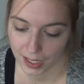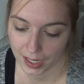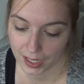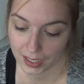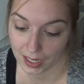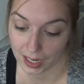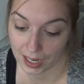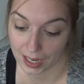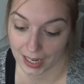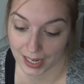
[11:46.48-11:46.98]

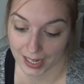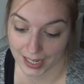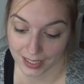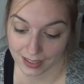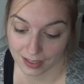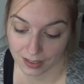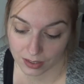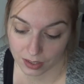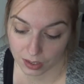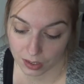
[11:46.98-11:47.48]
and I
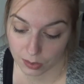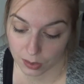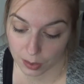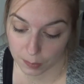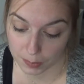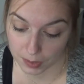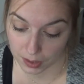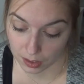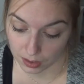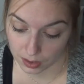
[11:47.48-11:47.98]
like the toe
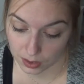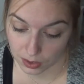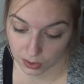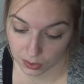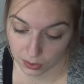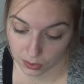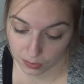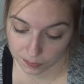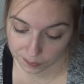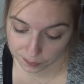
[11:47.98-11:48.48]
up cast
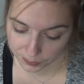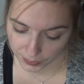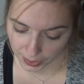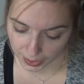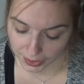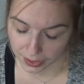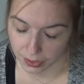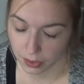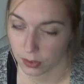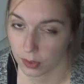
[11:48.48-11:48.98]
on.
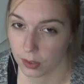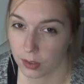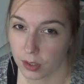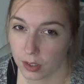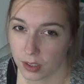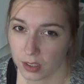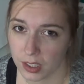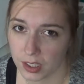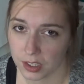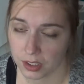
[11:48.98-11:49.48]
I use a
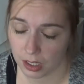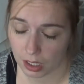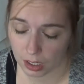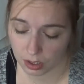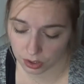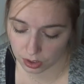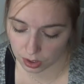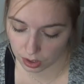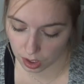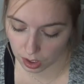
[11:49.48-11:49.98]
Turkish
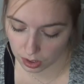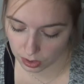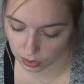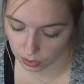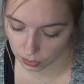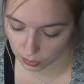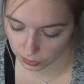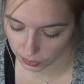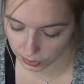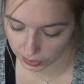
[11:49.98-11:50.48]

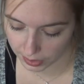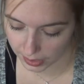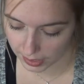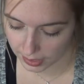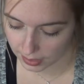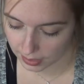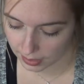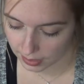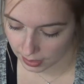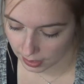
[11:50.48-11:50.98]
cast on for
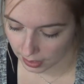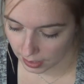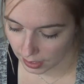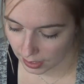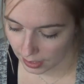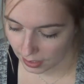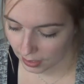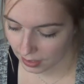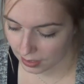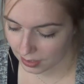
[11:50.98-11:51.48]
that.
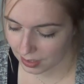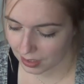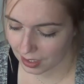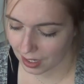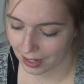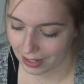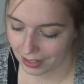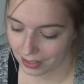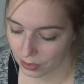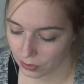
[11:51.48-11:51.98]
It's
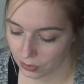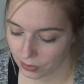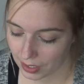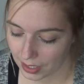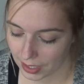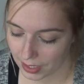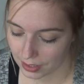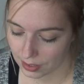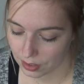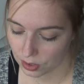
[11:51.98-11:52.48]
kind of
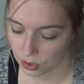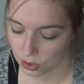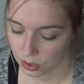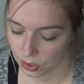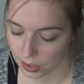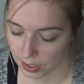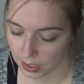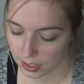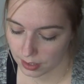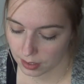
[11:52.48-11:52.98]
like the
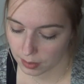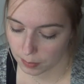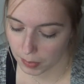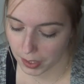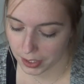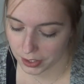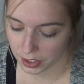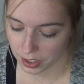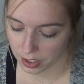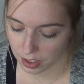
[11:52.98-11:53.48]
Judy's
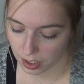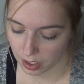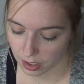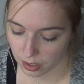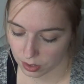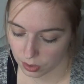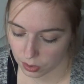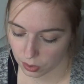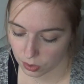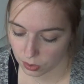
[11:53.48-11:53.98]
Magic
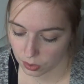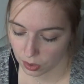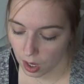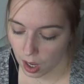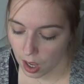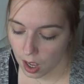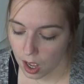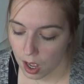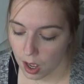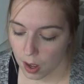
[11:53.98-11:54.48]
cast on,
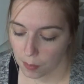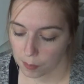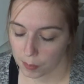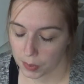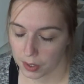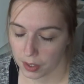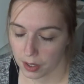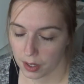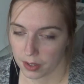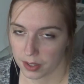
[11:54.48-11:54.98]

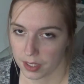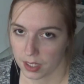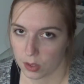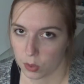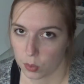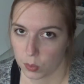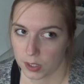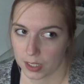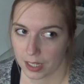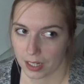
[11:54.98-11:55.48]
but
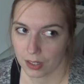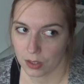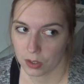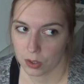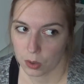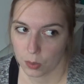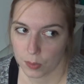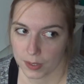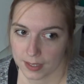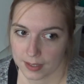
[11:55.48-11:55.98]
it's
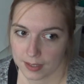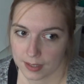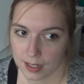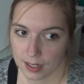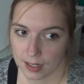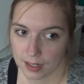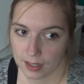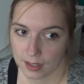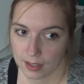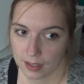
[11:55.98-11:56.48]
without
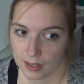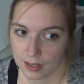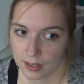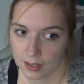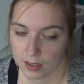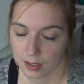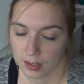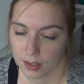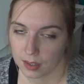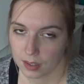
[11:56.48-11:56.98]
twisting
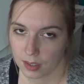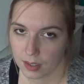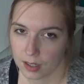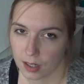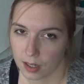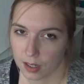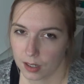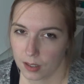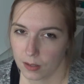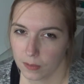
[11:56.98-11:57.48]
the
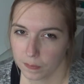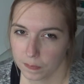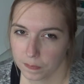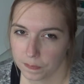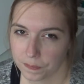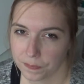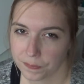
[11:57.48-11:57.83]
yarn.